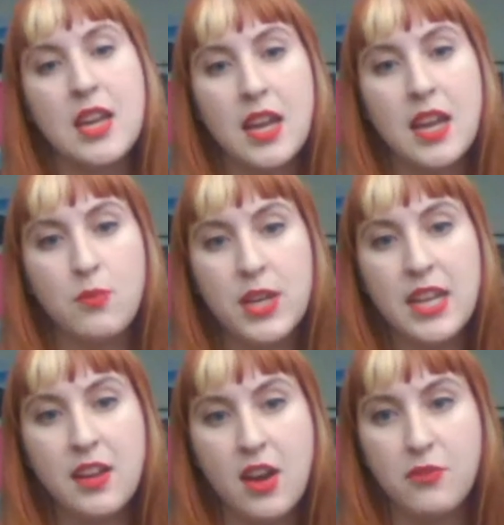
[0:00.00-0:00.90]
a
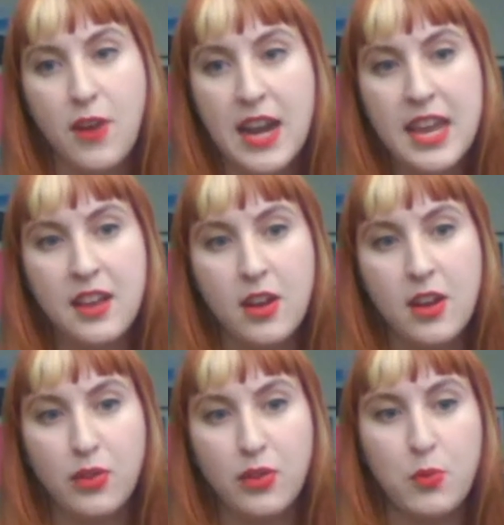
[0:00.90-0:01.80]
reading on Friday called
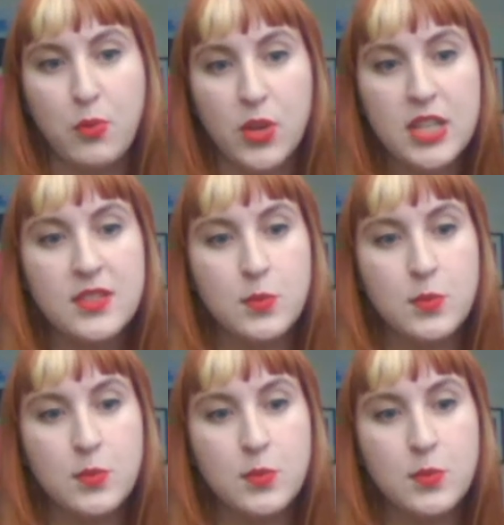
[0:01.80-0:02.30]
Through the Woods,